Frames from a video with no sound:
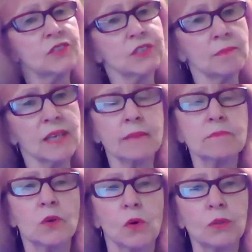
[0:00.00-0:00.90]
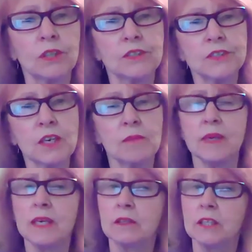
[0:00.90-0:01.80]
Sometimes Goldens can
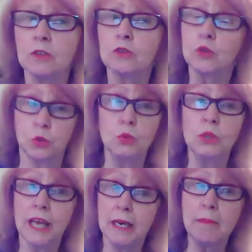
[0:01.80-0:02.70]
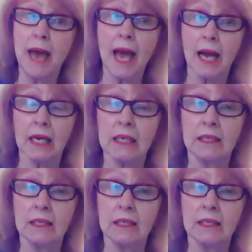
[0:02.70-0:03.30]
be a little too laid back.